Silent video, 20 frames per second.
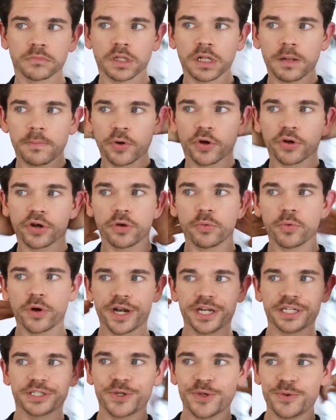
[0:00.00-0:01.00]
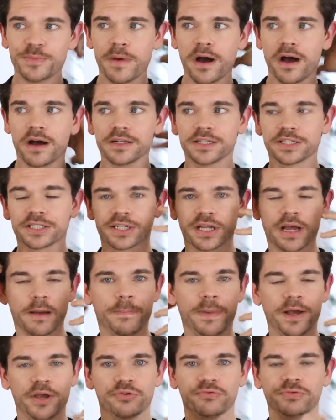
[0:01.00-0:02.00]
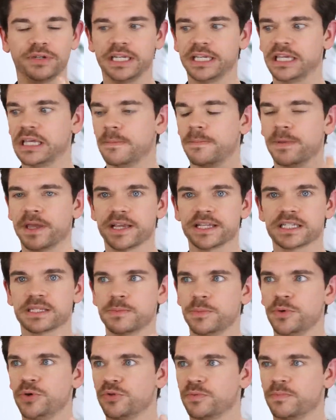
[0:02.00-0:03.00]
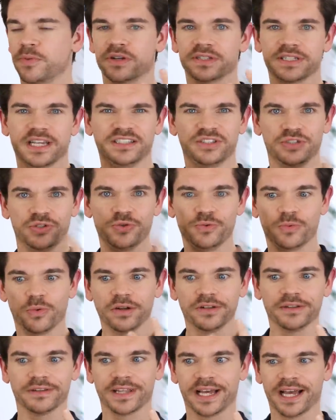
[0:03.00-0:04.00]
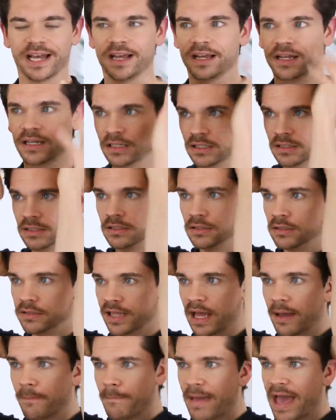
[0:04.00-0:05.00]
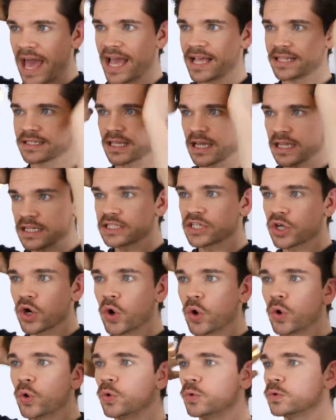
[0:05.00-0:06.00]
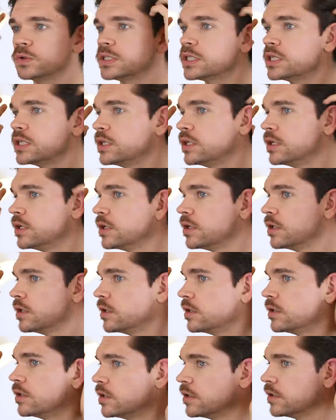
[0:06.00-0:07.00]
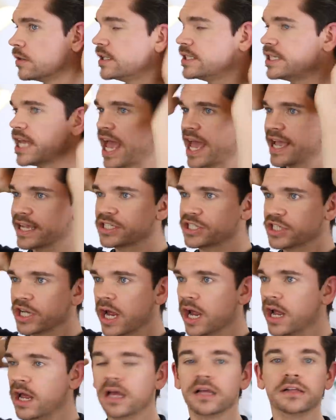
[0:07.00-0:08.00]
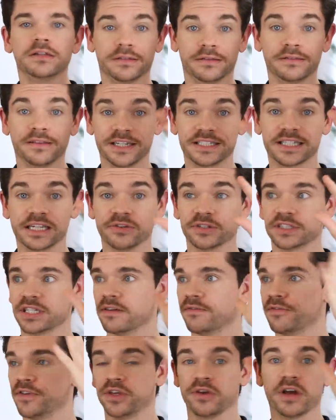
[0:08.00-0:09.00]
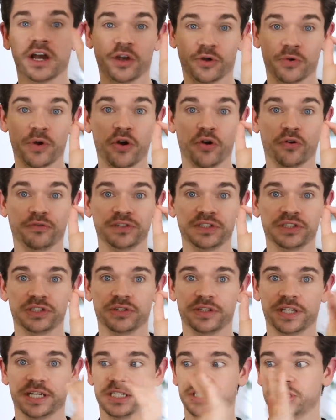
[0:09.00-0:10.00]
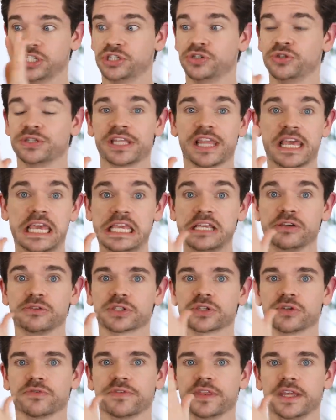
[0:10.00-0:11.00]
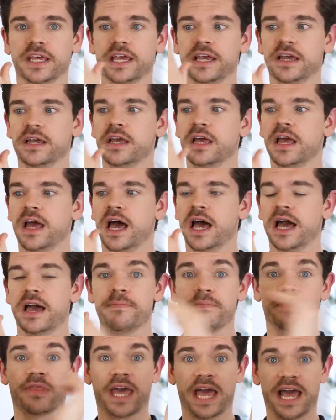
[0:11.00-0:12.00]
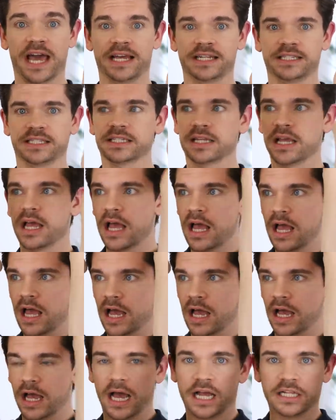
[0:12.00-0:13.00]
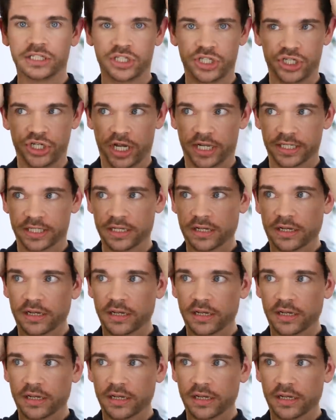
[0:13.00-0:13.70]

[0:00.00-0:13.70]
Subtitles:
And I'm not going to worry too much about really keeping it smooth, because I do want that mess and to hold the texture. There's a little tip for you. I quite often do this, just using the heels of the hands and just